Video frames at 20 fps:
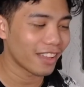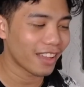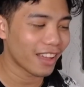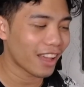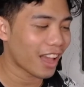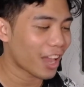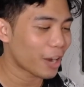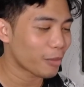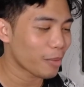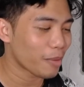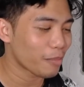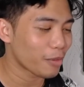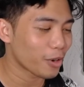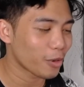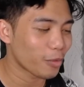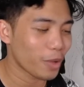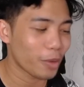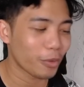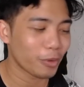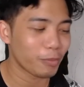I remember
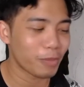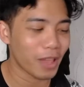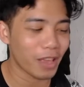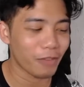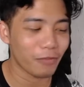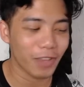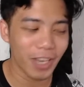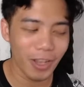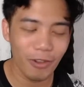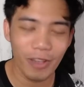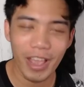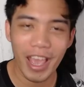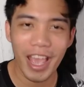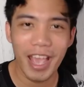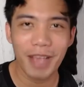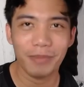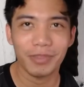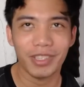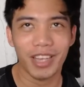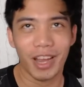we would play video
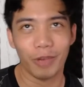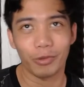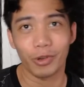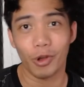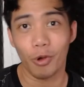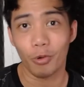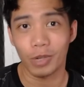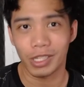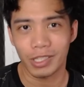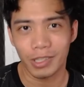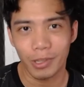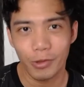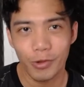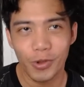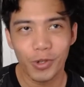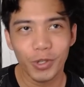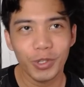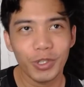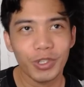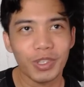games and I would always
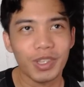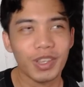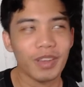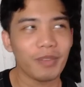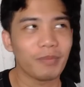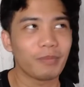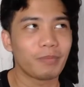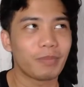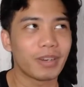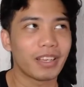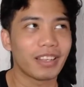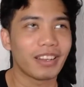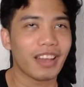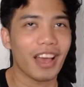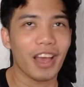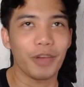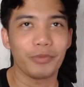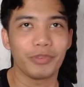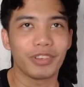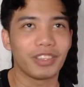lose, but
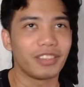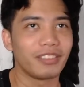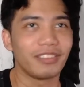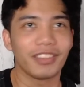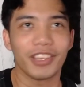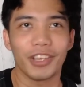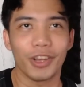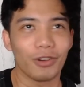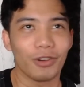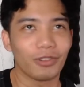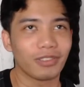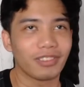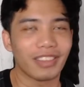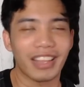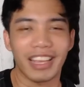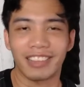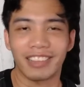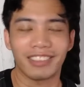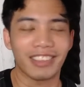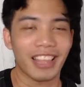I would,
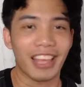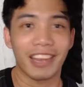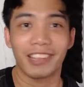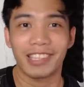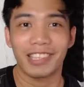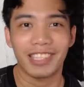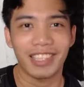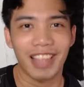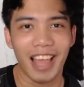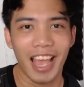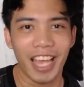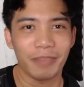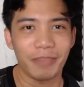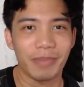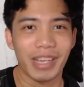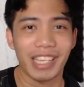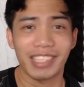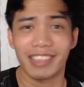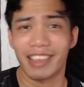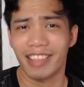like let it slide
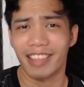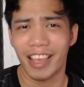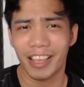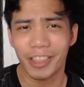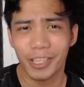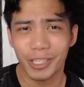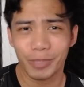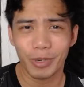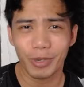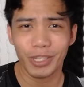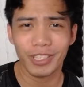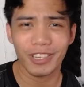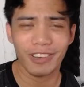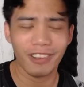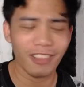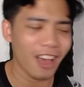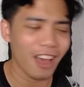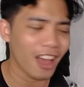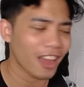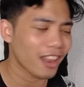because I liked this person a
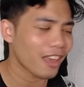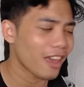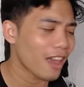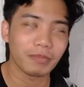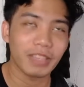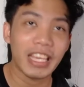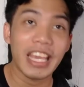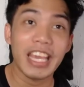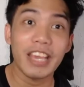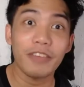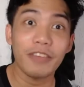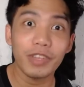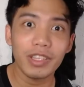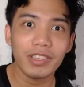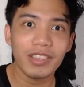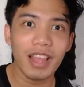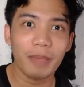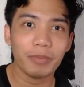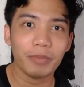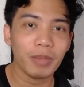lot. He even
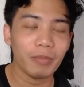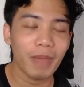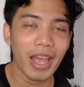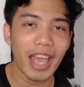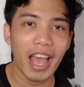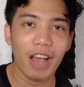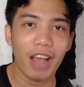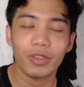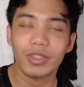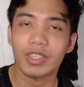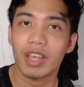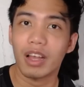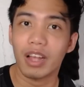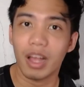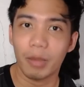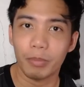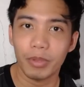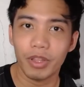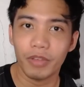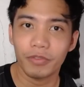slept at my house a
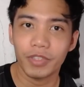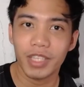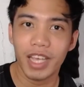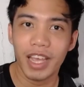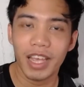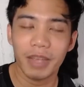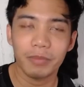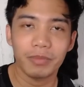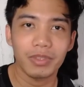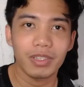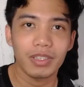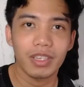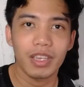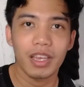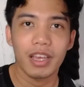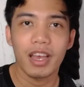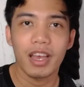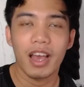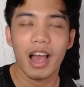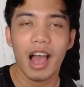couple of times.
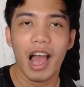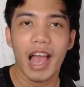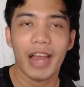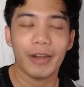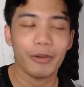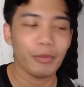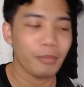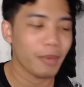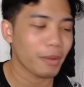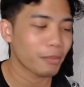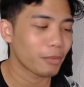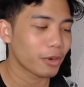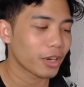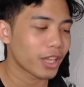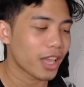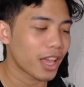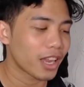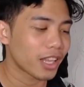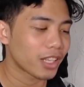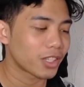I remember
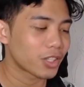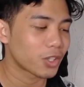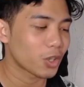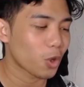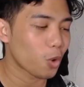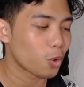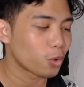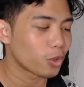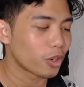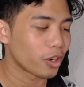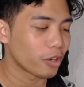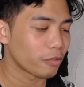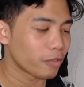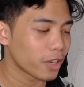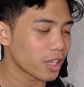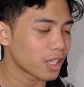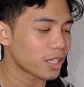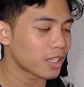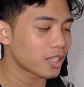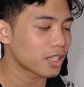getting so
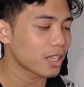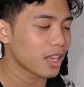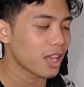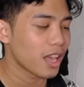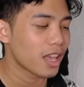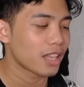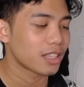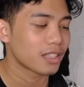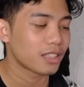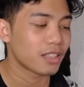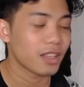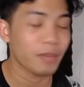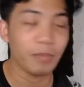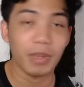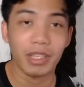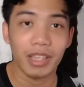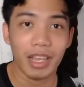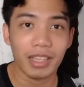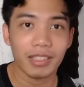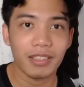nervous
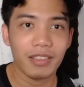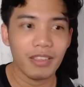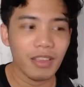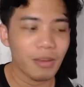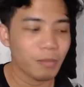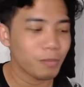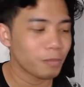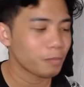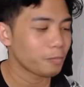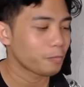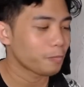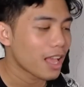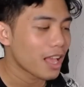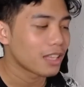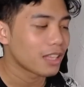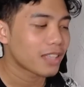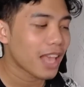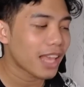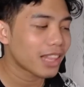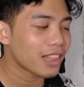sleeping next to them.
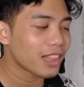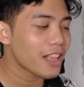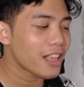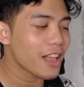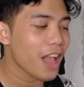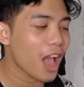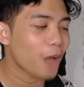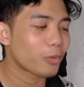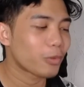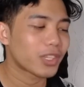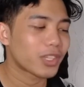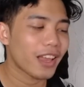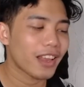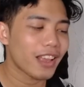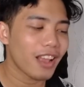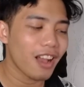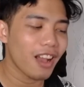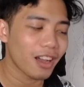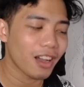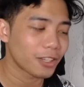Sadly, I was getting
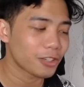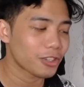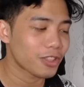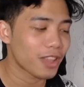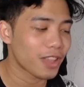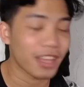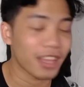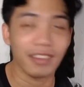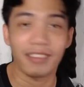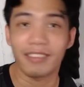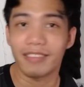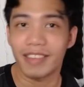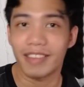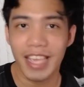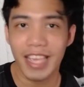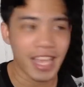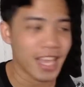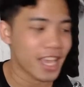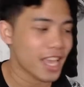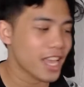a hunch that
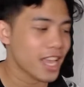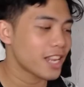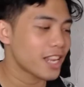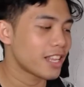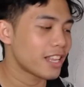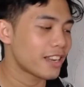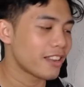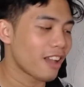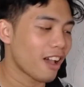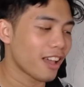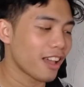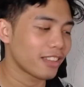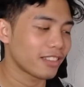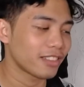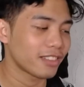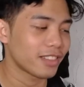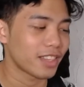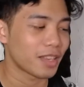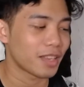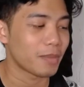he did not
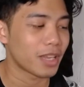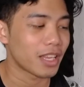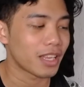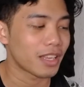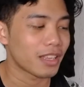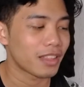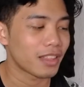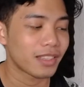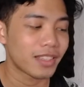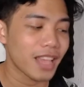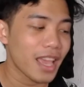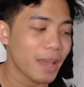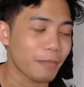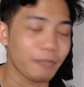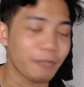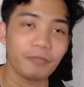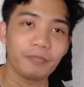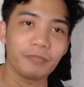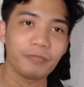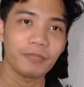see me the same.
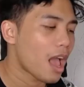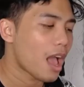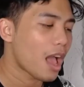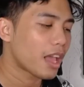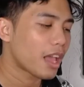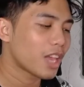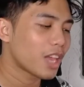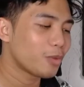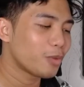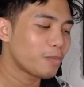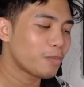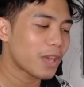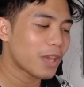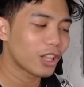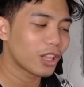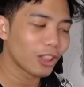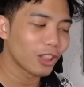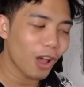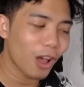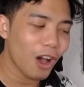It would be a
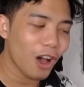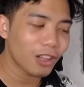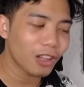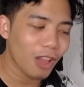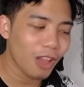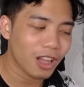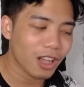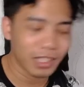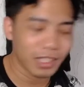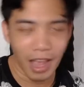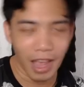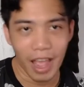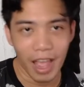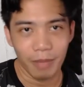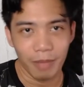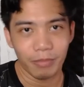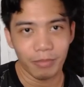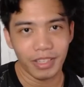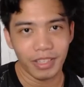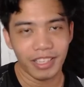long, long
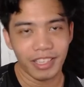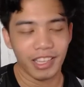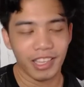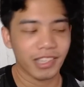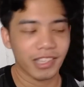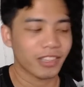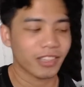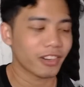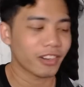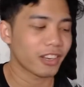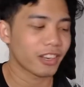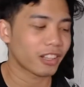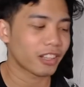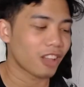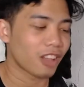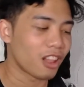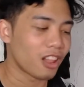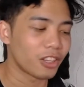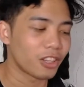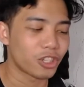time till I started
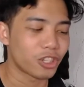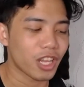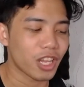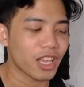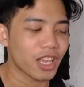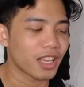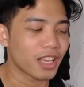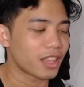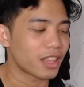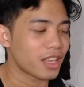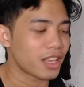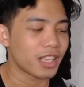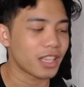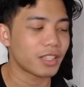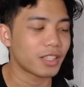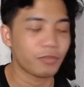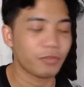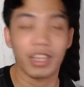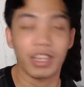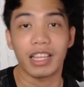acknowledging these
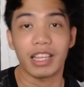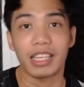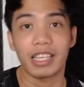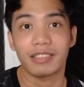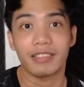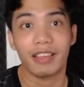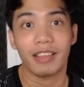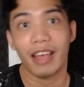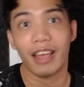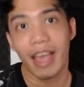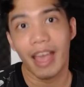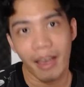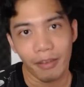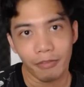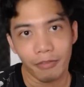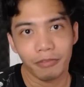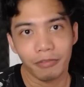feelings that I have.